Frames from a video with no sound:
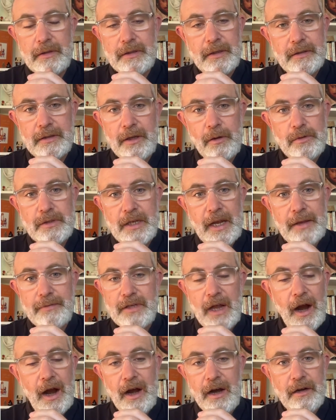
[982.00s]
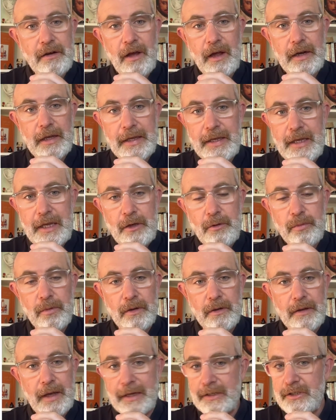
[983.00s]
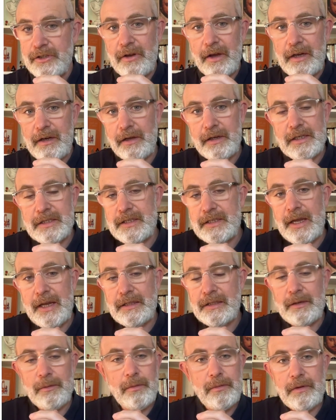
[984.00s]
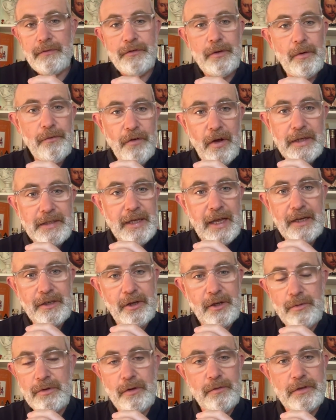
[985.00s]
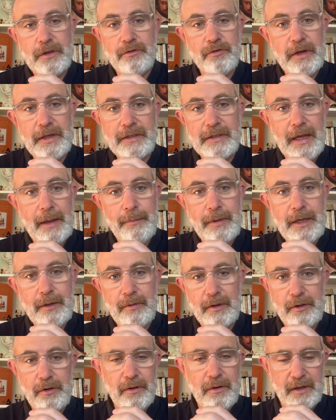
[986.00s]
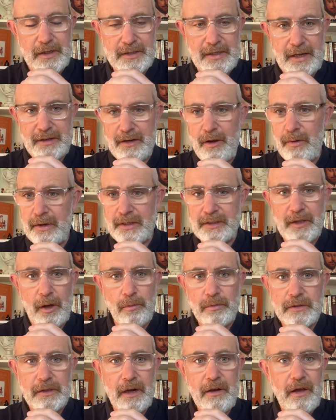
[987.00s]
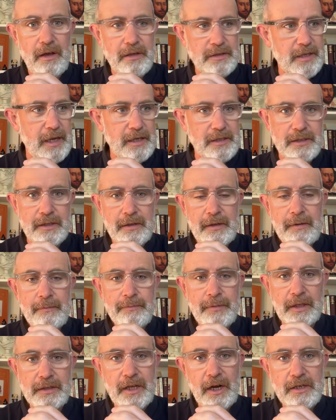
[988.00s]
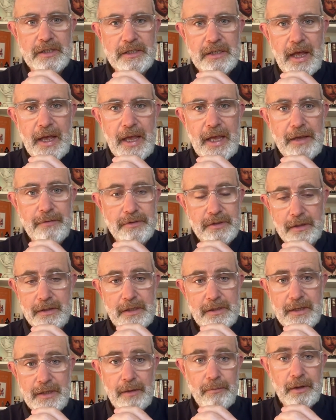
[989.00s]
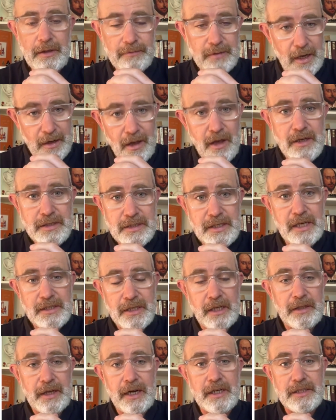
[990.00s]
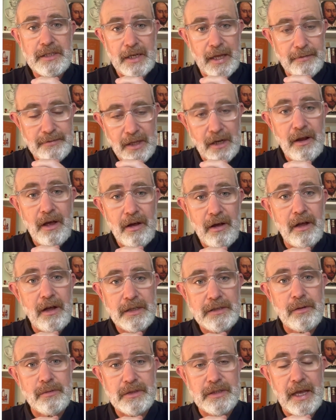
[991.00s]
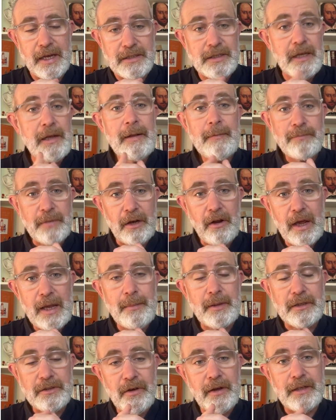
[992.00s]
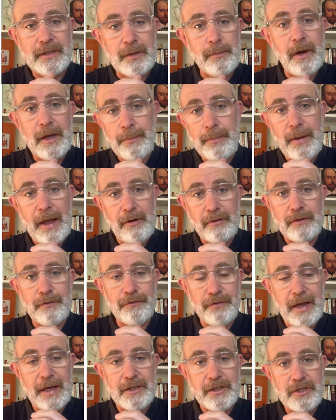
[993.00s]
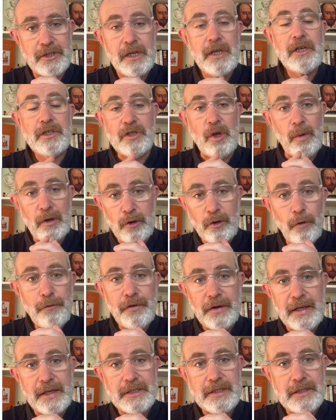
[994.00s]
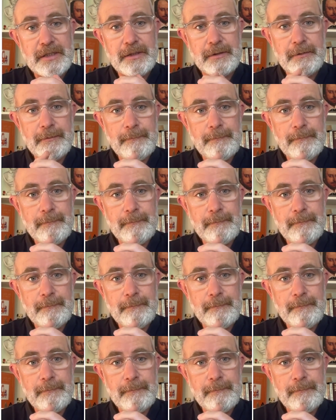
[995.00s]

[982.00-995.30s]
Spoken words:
those slaves are not equal. And Shylock is saying to them, if I tell you have to treat them equally, you're going to say, no, I don't. The law says that they're slaves. And he's saying, well, if the law says that they're slaves, the law also says that I'm entitled to my pound of flesh. So enough of this.